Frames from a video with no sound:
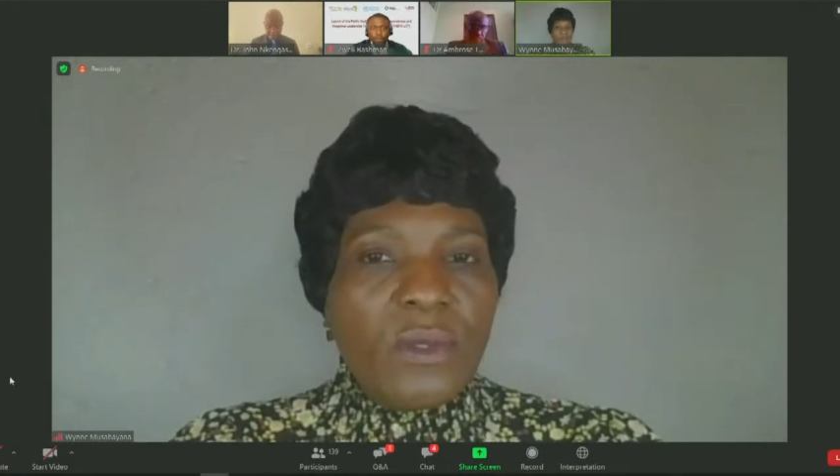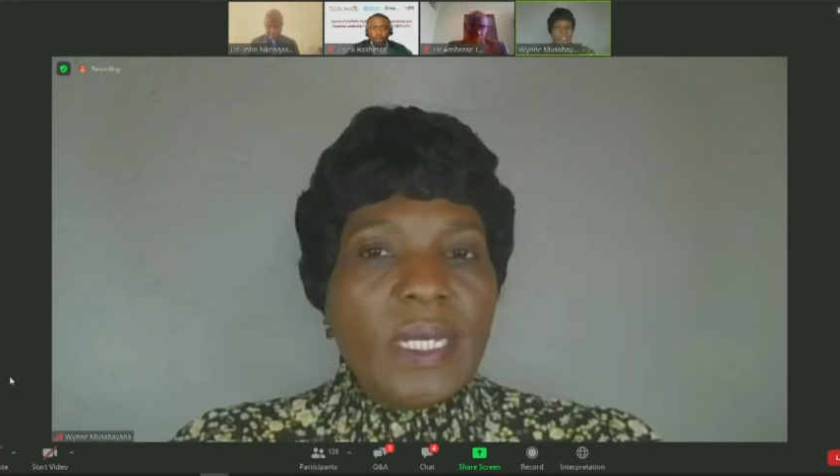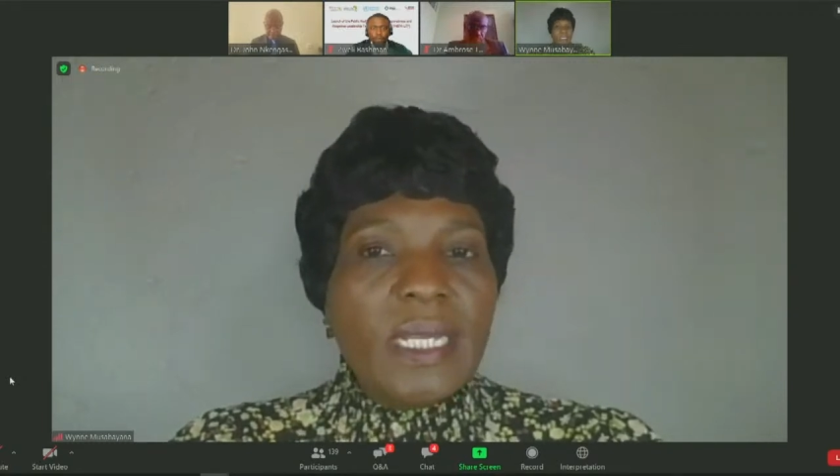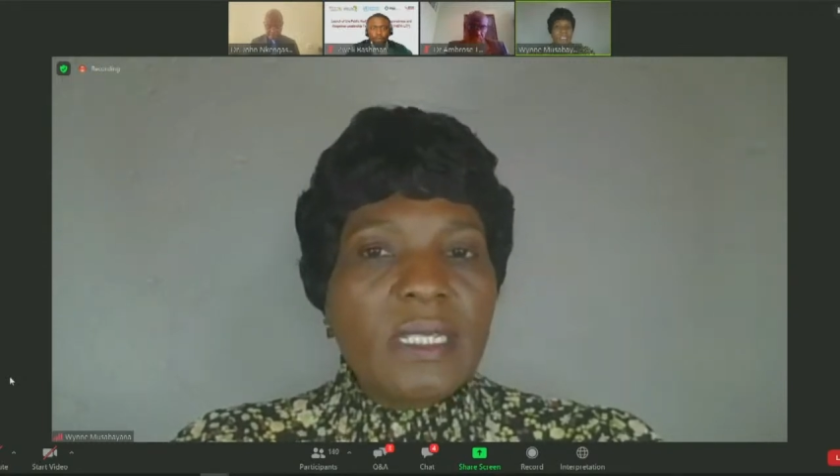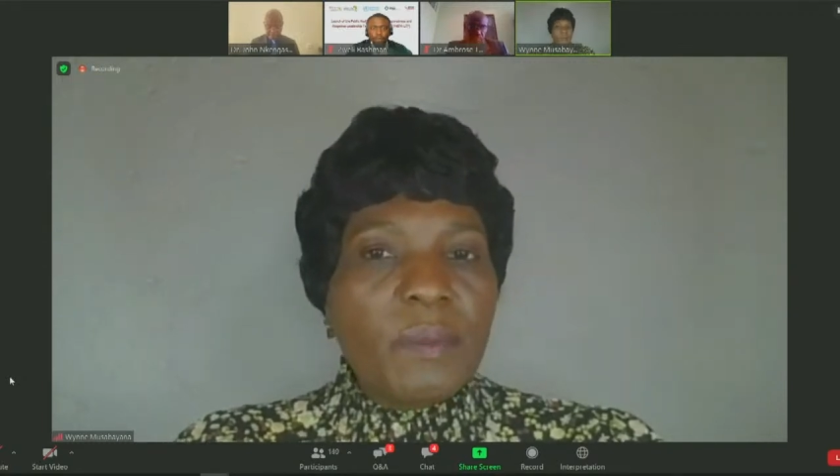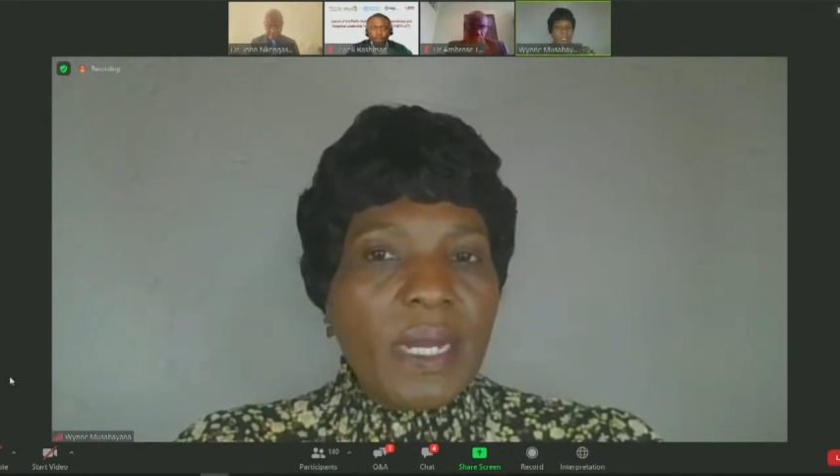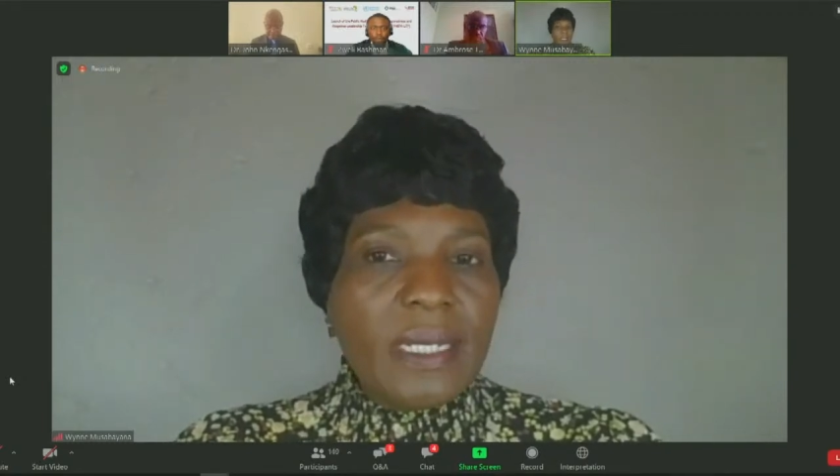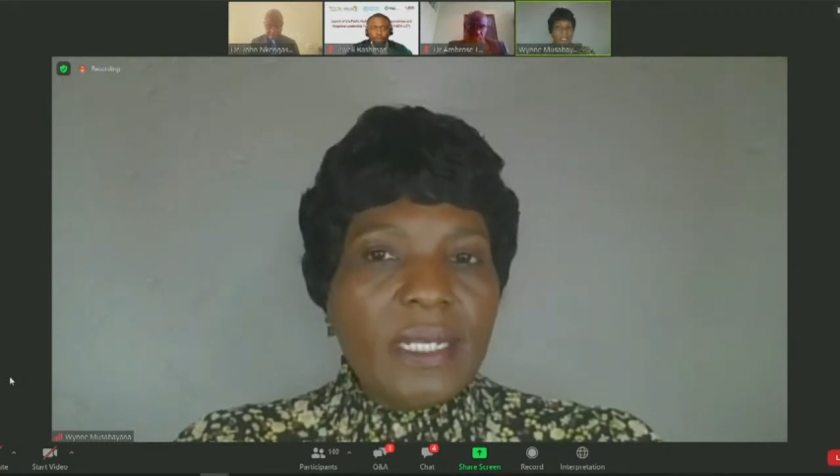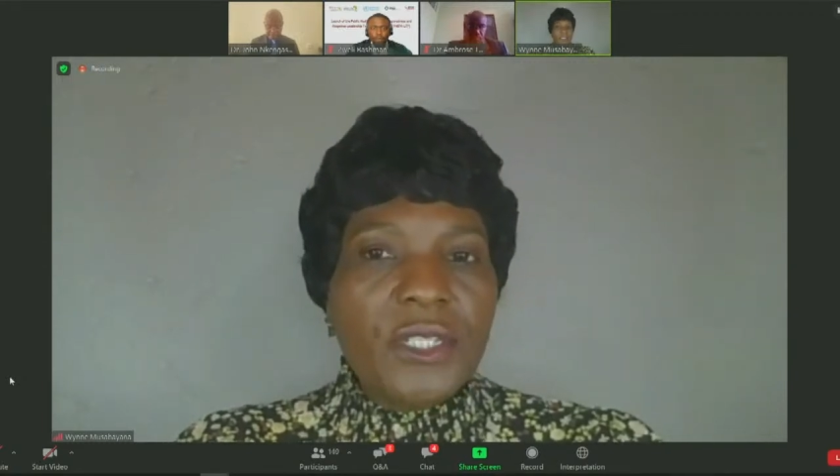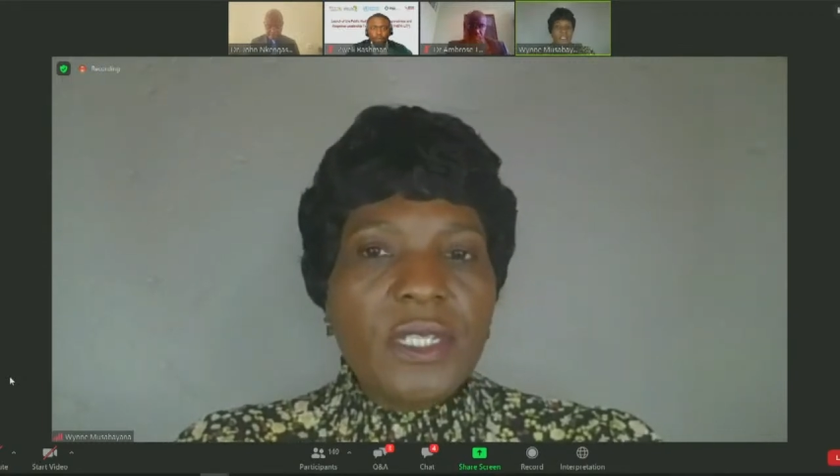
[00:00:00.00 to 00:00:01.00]
well as
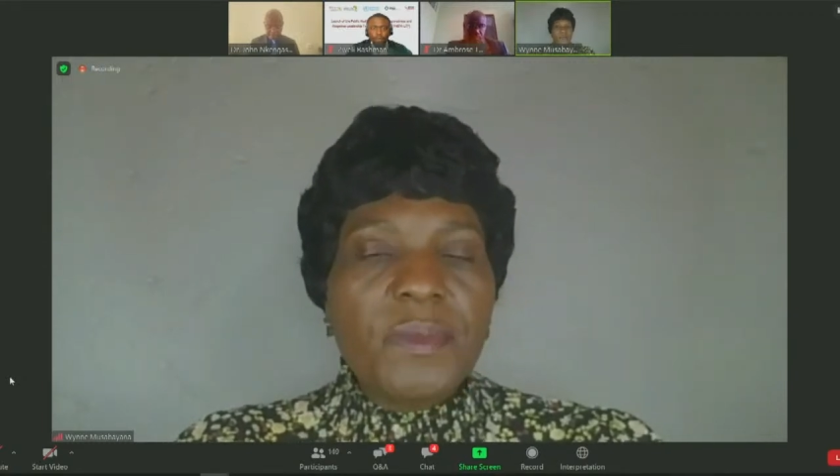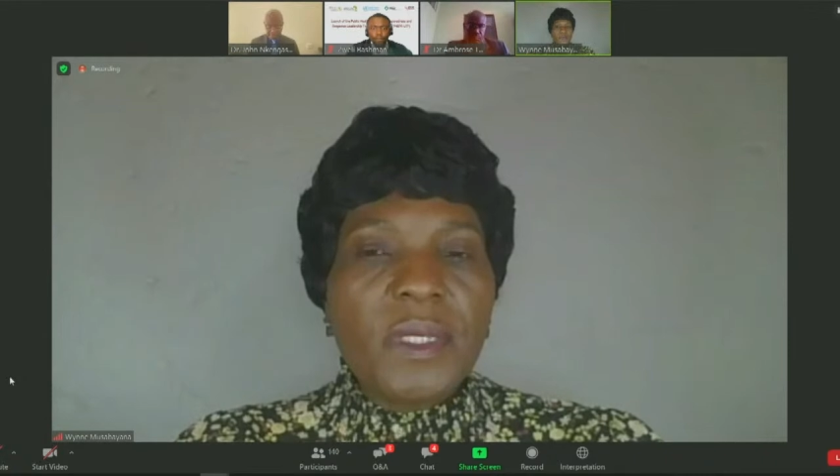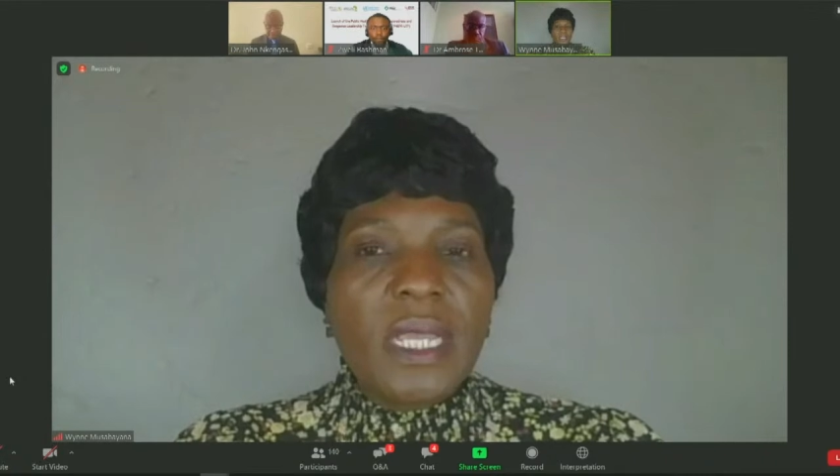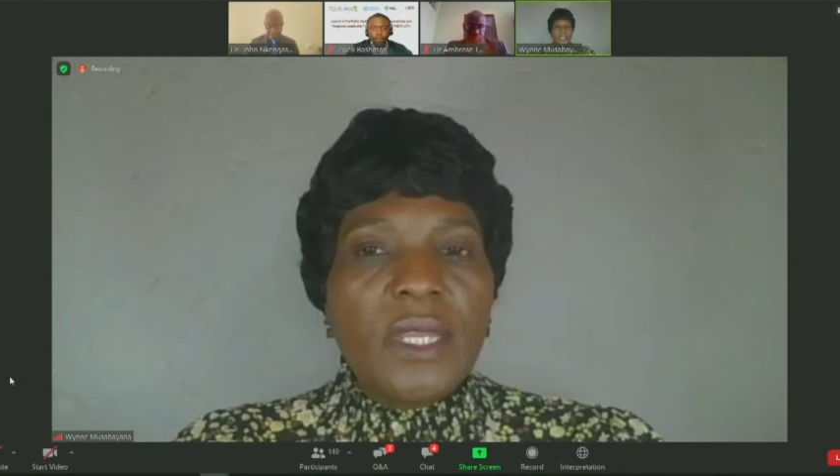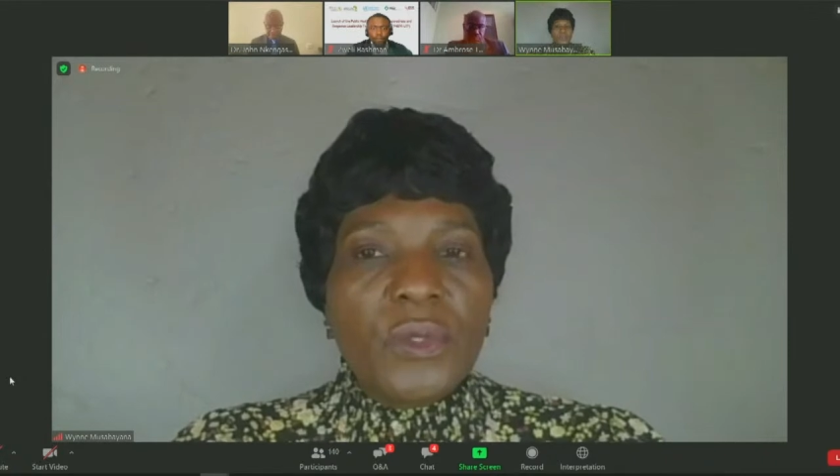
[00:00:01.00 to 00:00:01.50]
partnerships